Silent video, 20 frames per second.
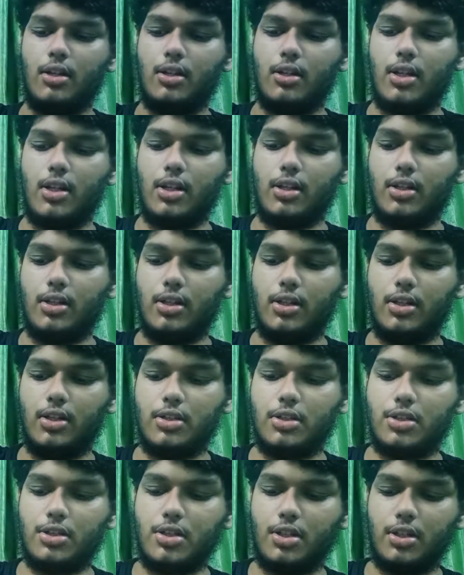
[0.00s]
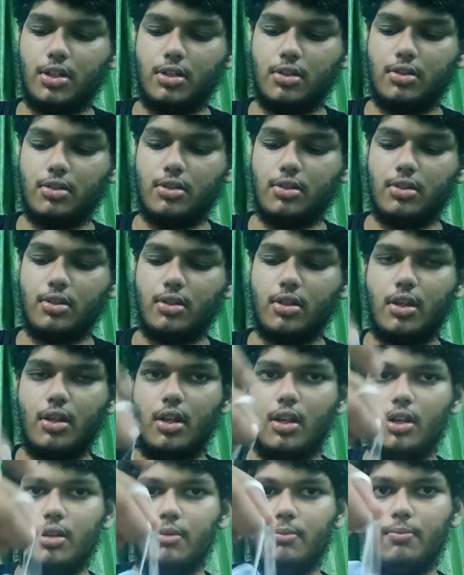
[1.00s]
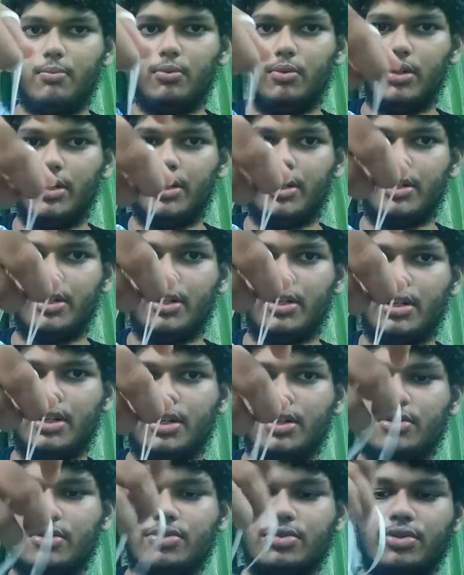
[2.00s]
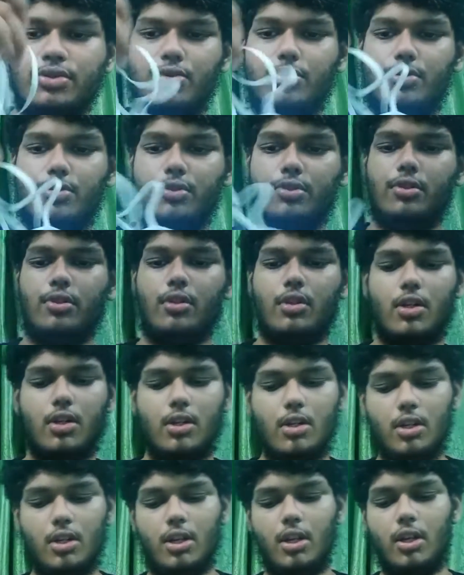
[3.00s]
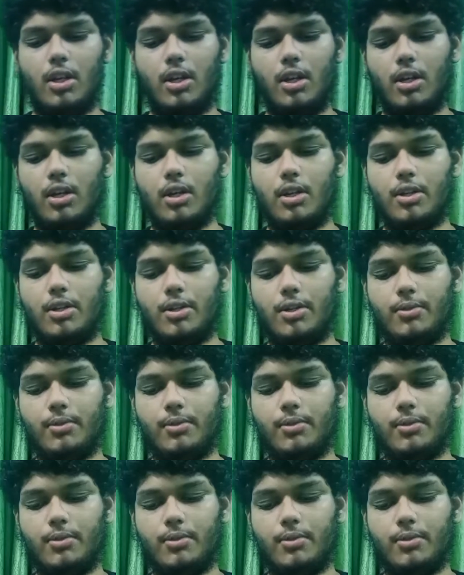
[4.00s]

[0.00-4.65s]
take the strings and pull it, so you know, and